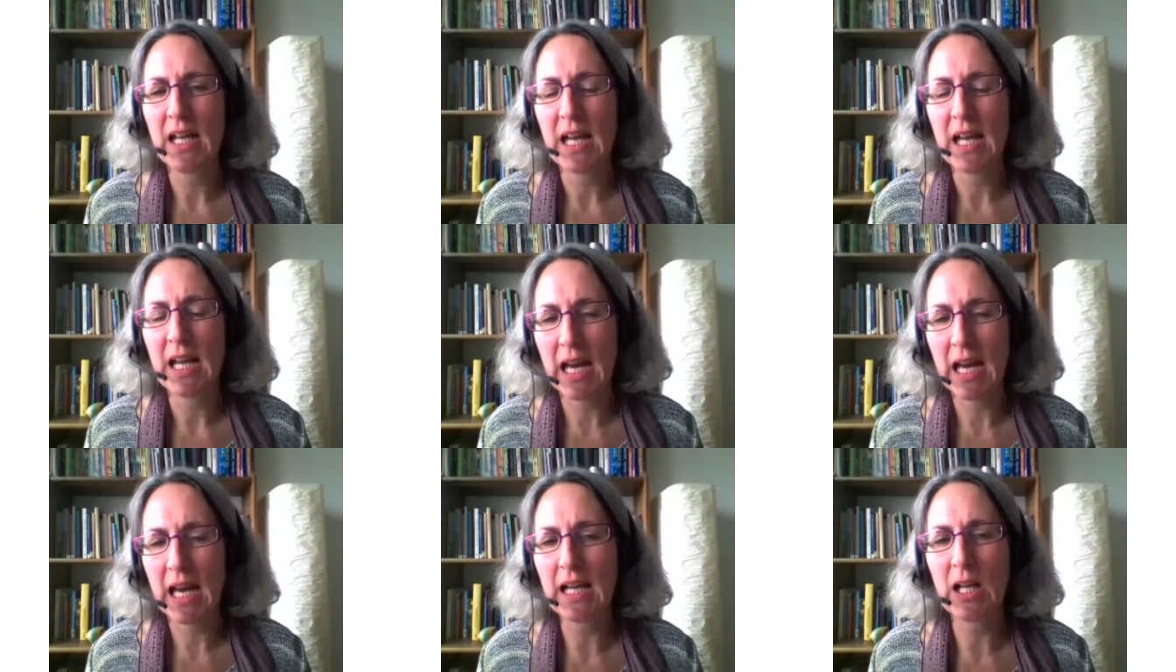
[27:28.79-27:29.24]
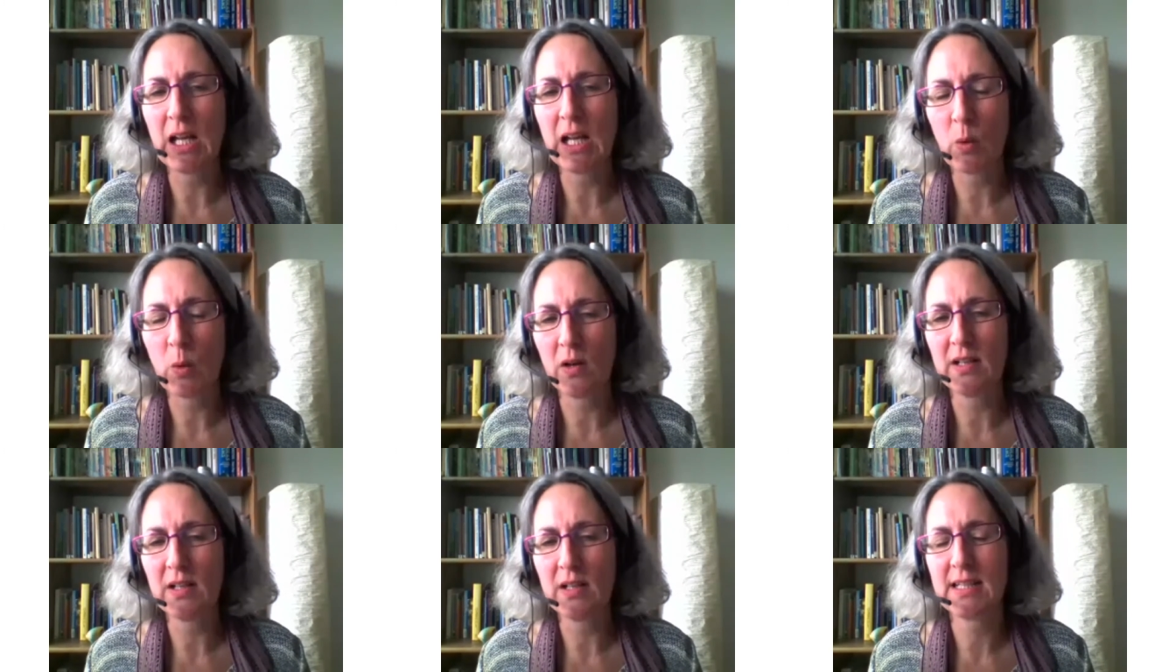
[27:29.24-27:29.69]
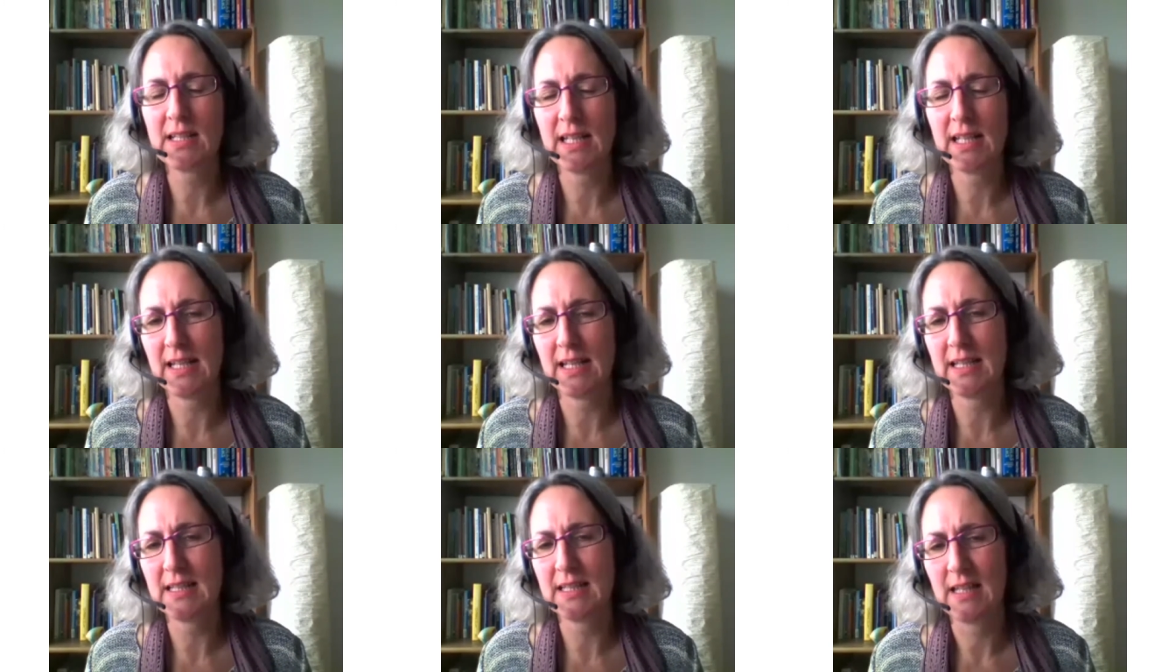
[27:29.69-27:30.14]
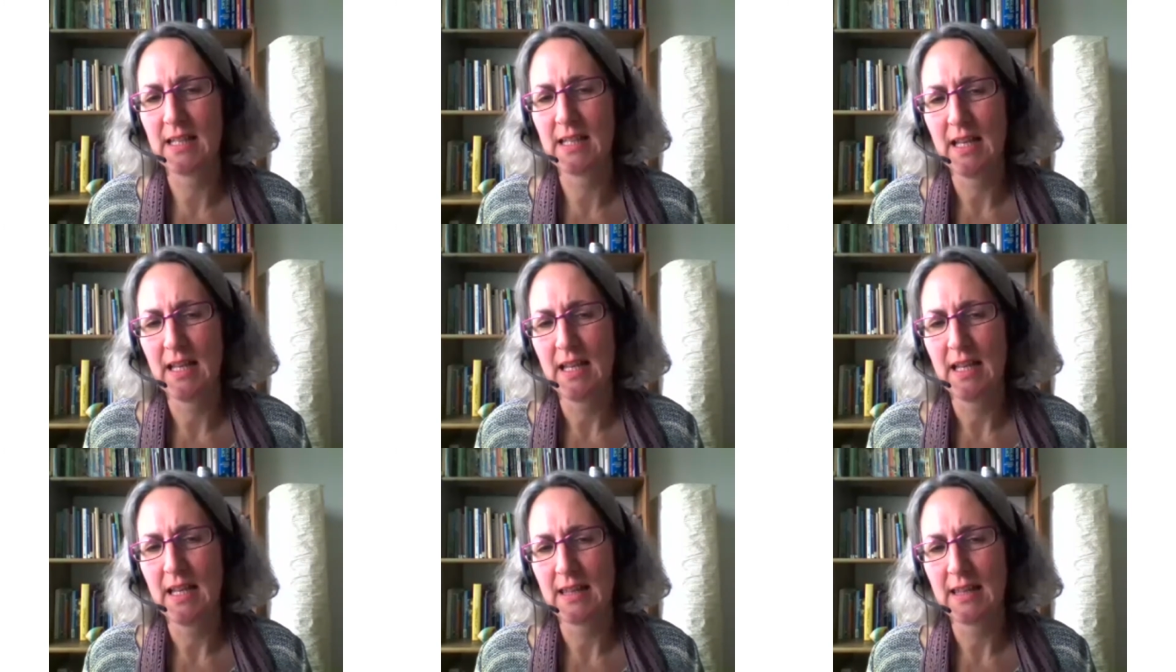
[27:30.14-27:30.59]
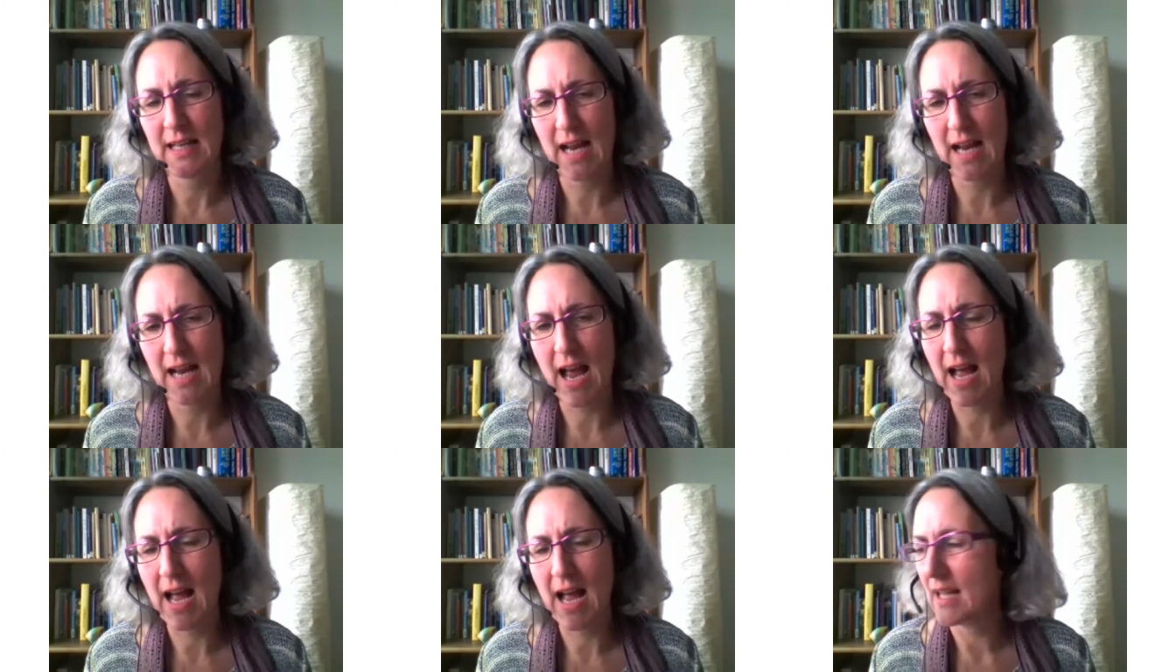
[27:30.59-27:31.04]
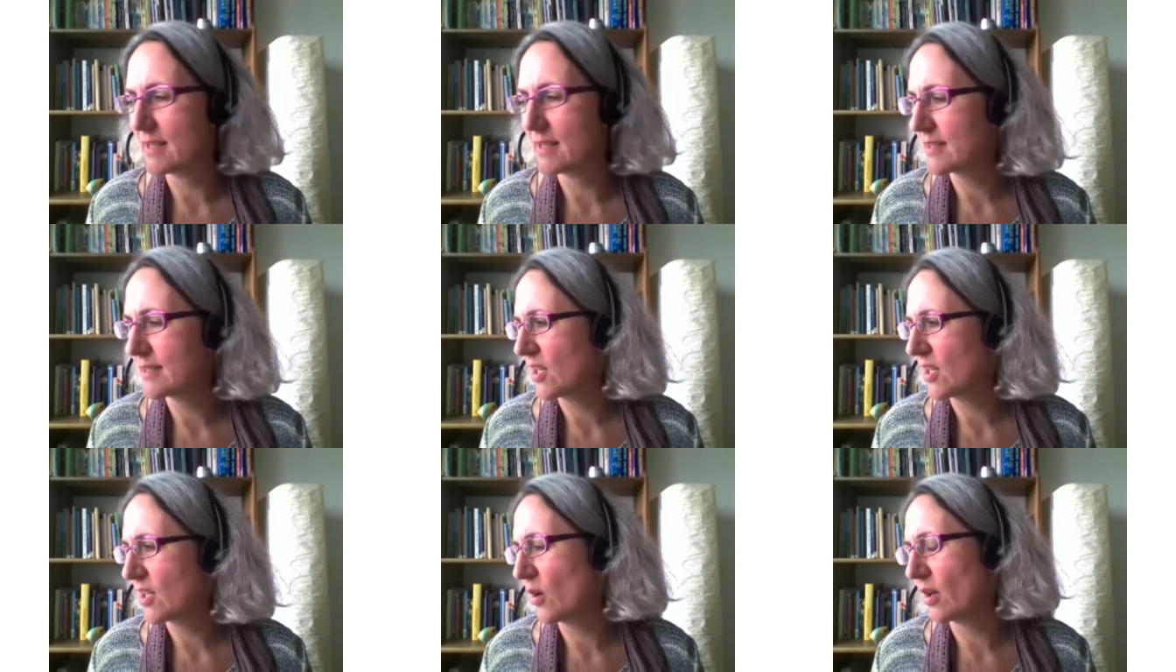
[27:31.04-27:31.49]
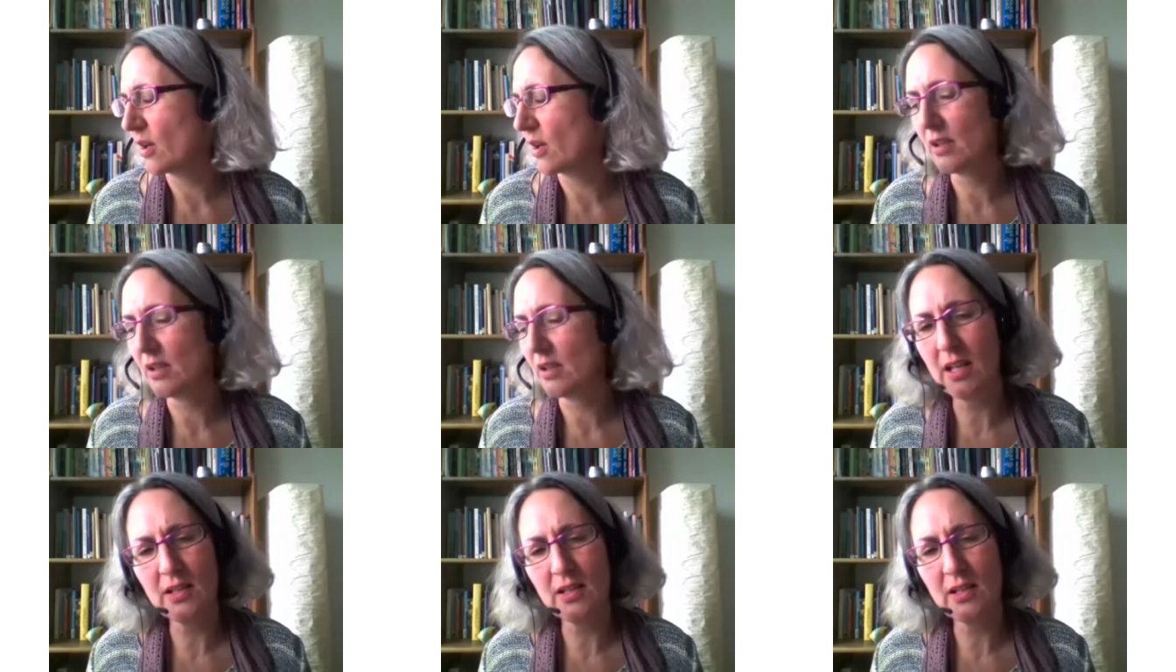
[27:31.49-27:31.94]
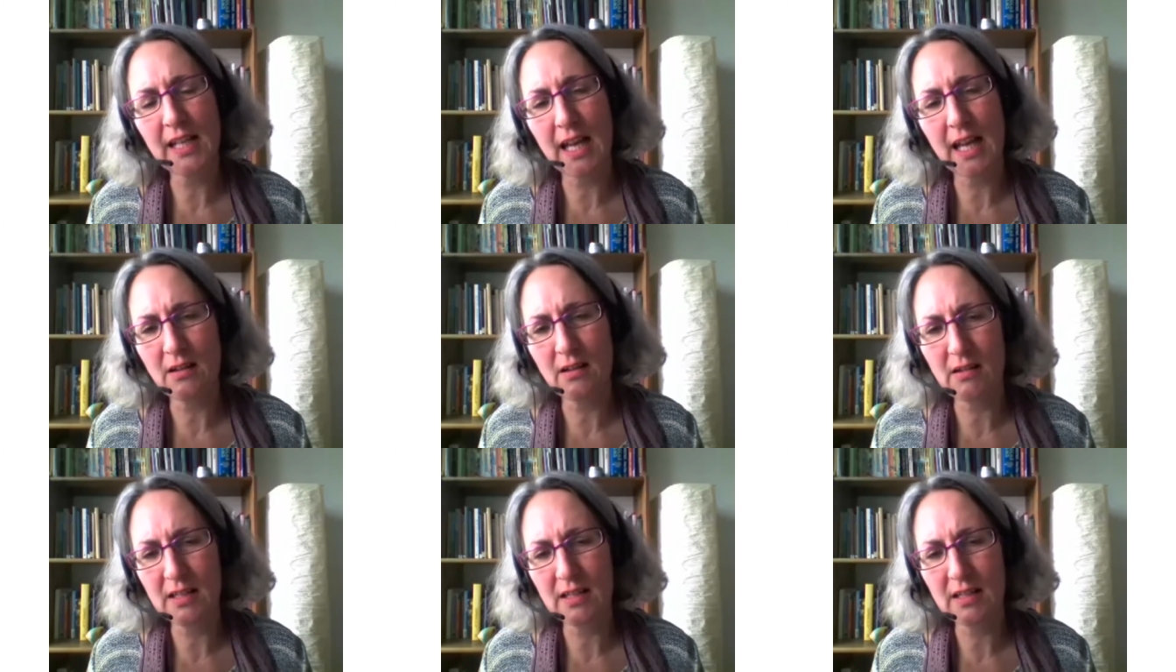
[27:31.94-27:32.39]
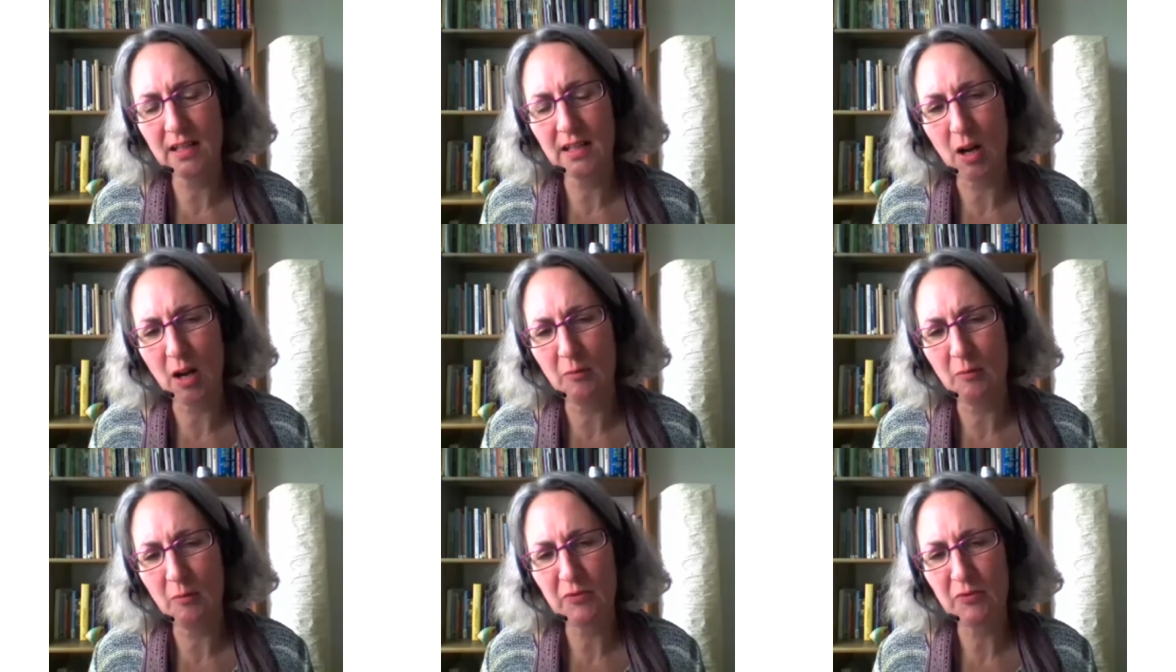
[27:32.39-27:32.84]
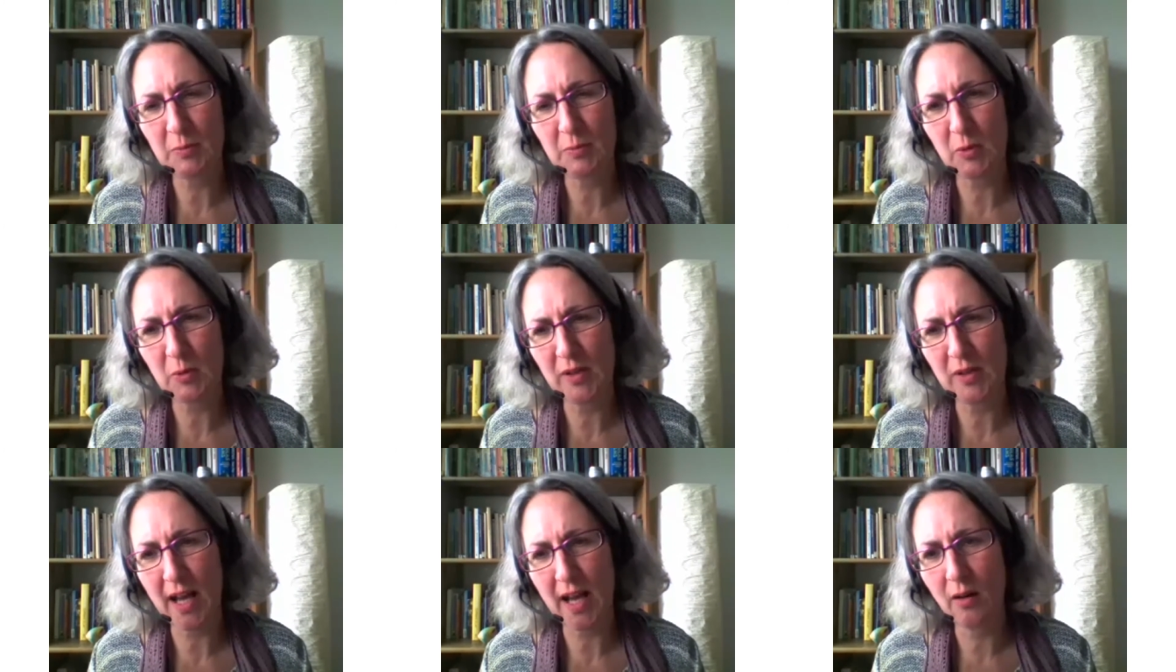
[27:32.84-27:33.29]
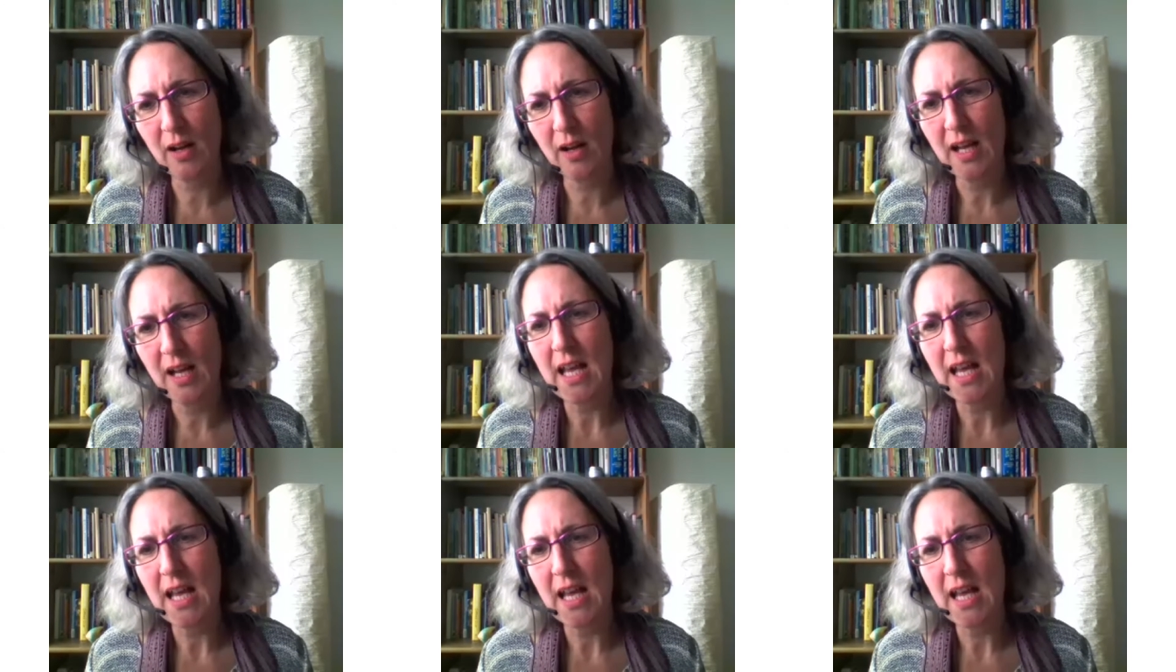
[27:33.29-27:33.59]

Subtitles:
healing qualities that it has. So I'd like you to get nice and comfortable now.